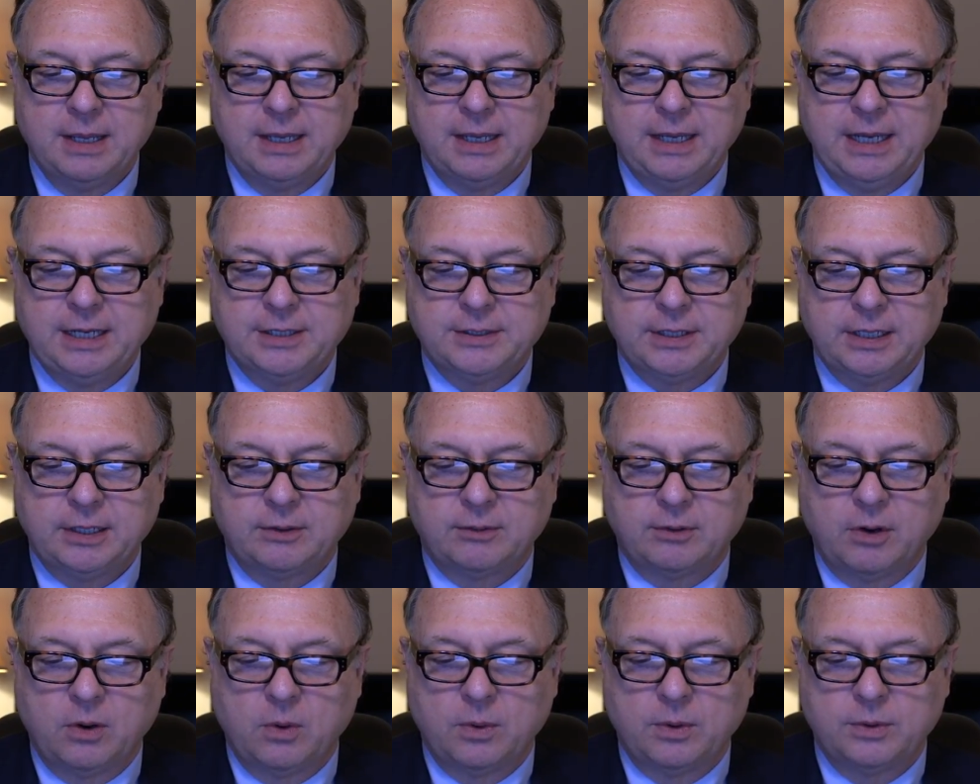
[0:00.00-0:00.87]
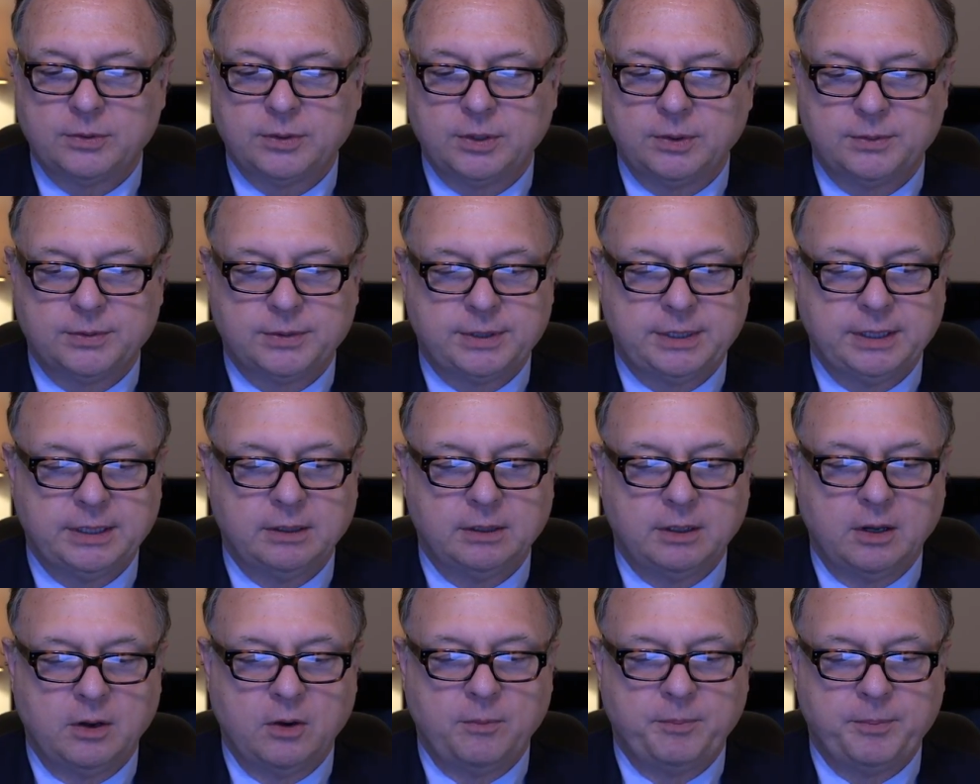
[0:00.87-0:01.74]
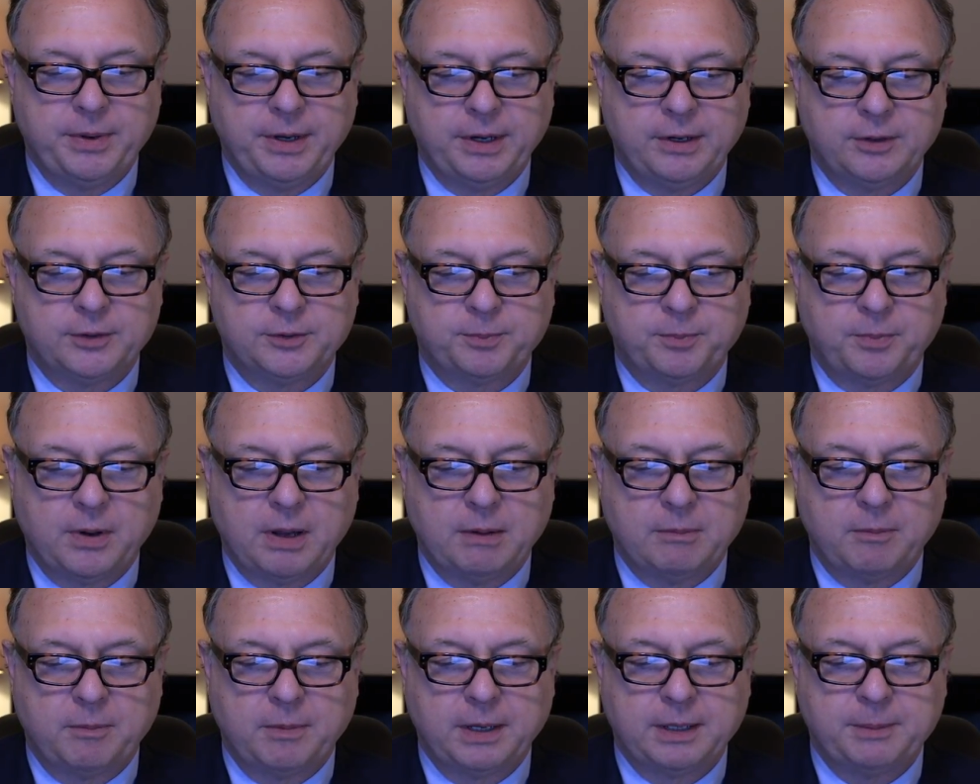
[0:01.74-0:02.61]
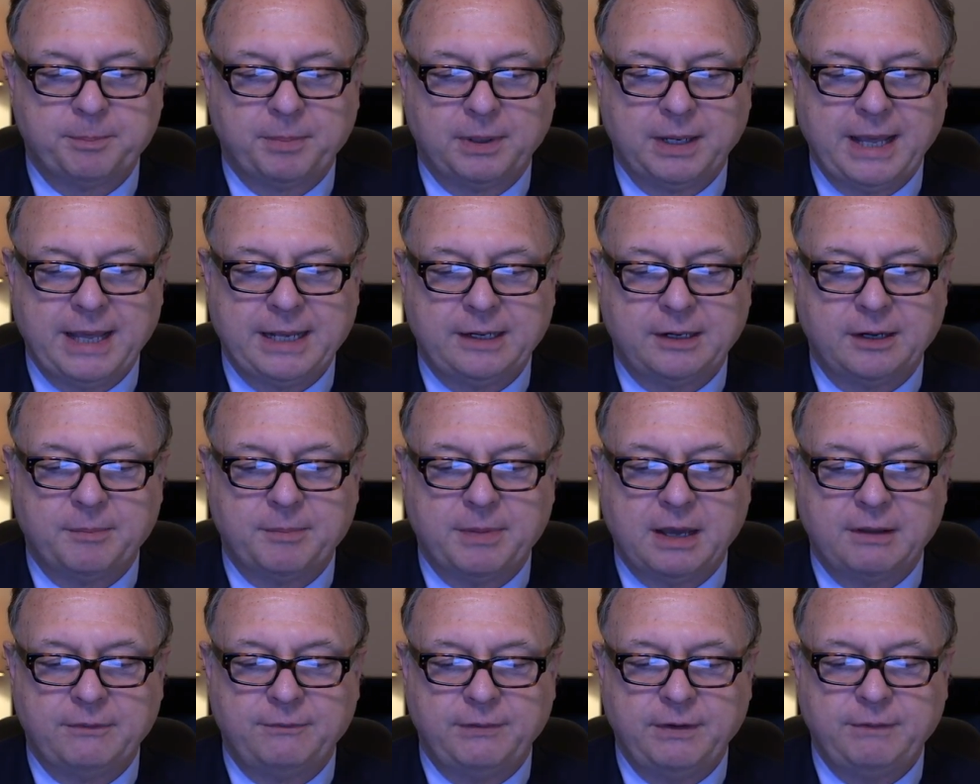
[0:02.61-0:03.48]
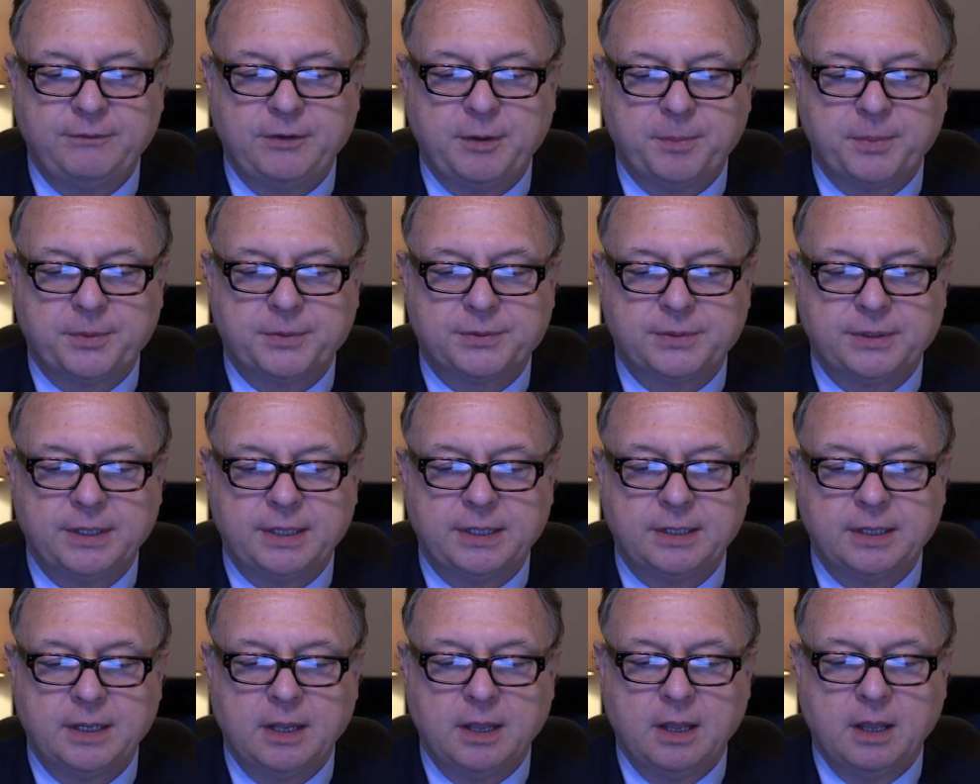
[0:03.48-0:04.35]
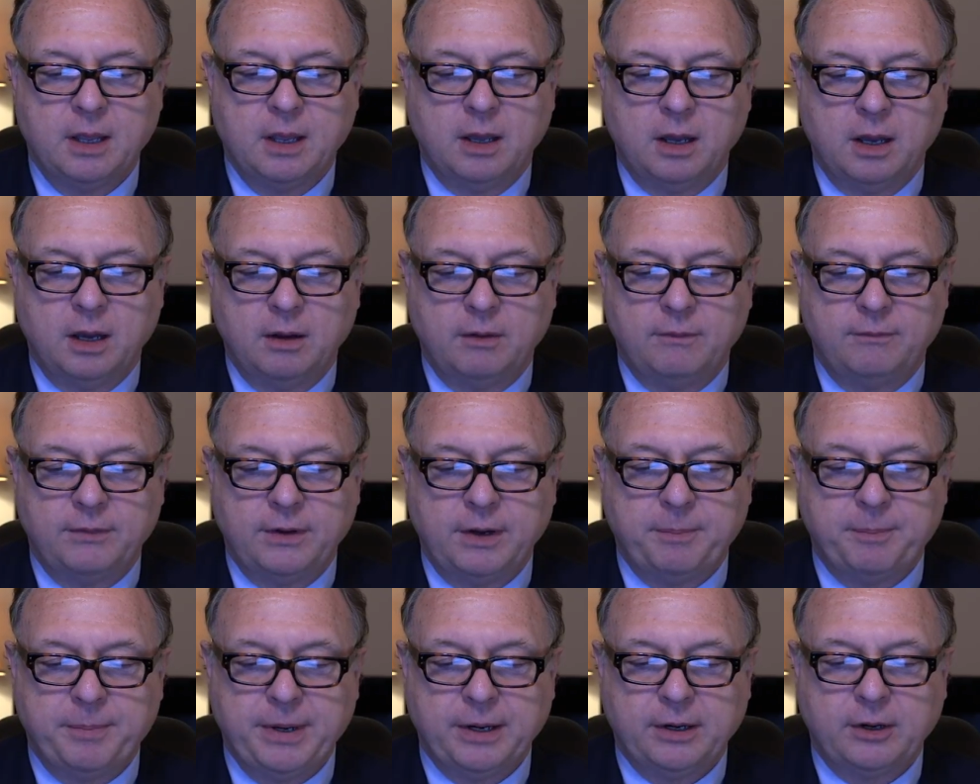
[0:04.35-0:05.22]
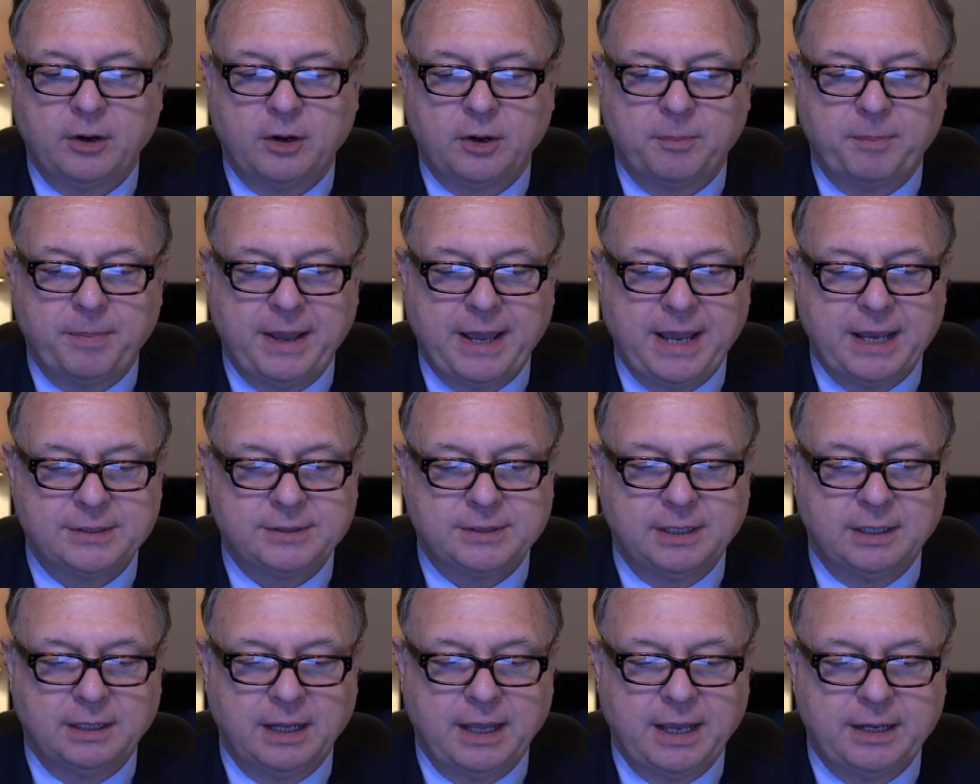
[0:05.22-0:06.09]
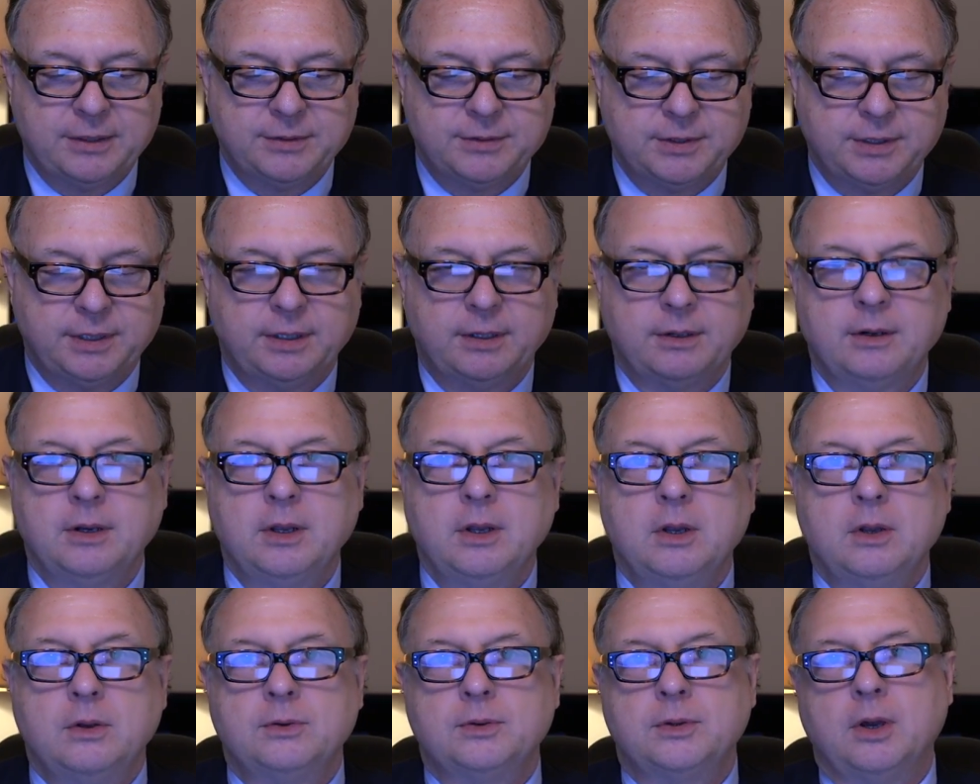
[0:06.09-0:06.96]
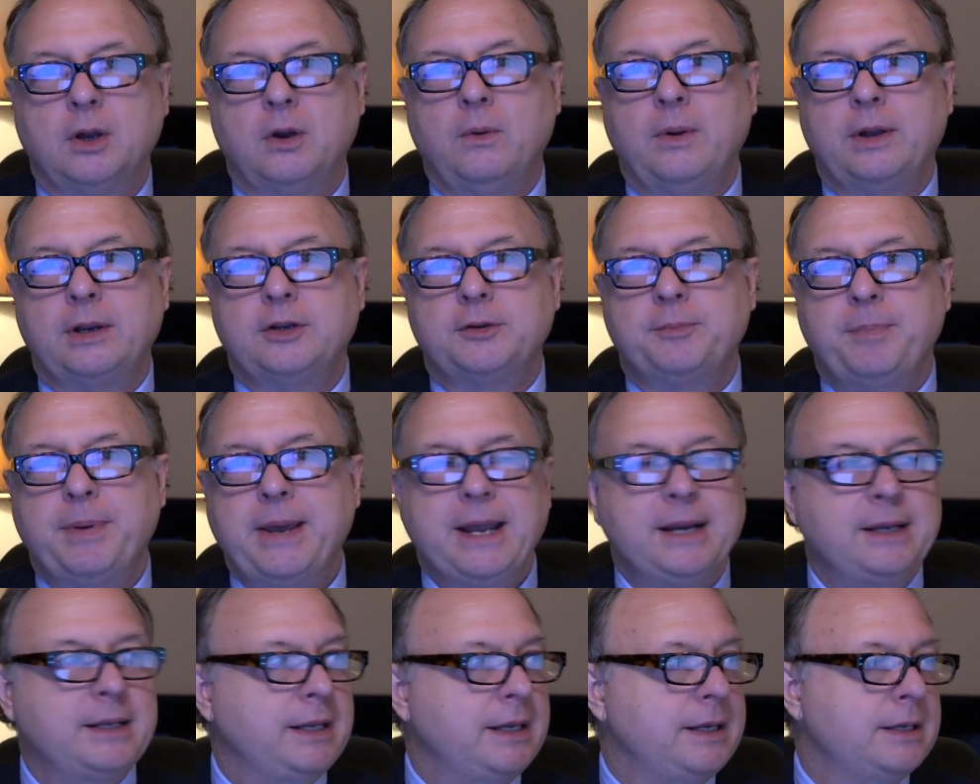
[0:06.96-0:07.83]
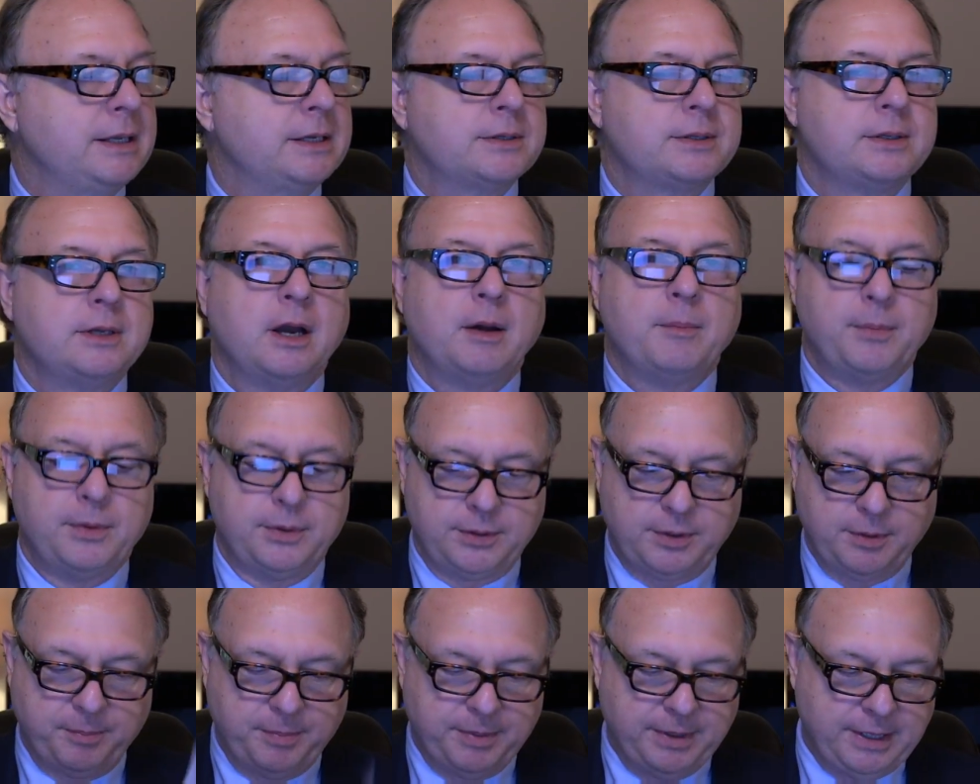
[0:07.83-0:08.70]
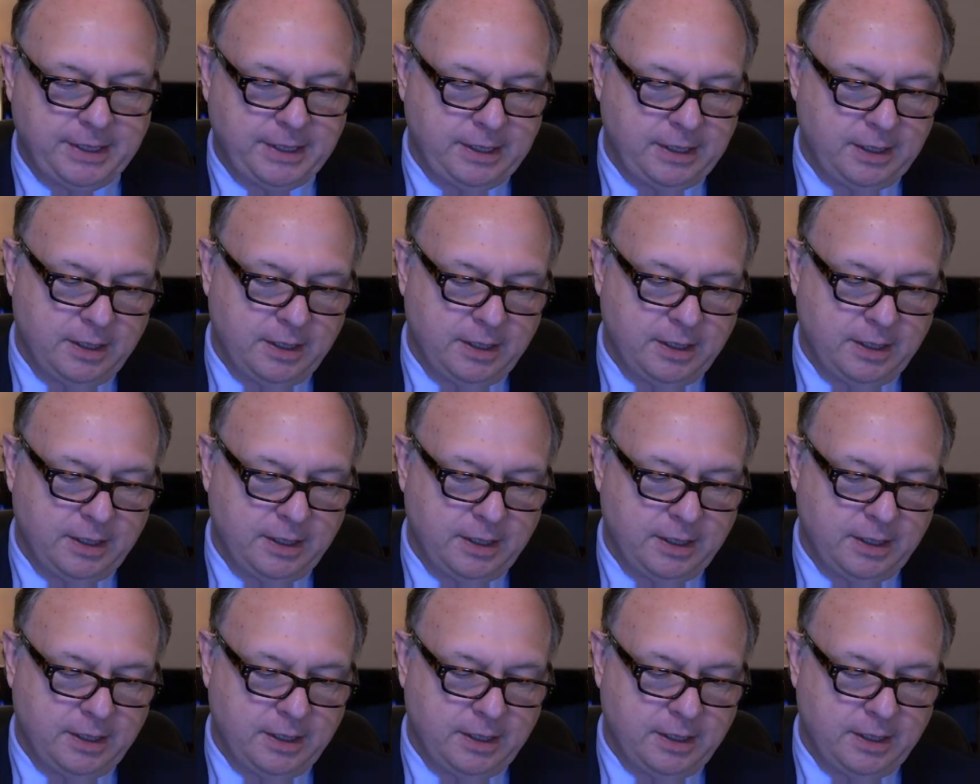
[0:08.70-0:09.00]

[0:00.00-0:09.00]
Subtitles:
He said growers who still own pickers probably planted about 50% of their picker capacity last year. So expecting this number to be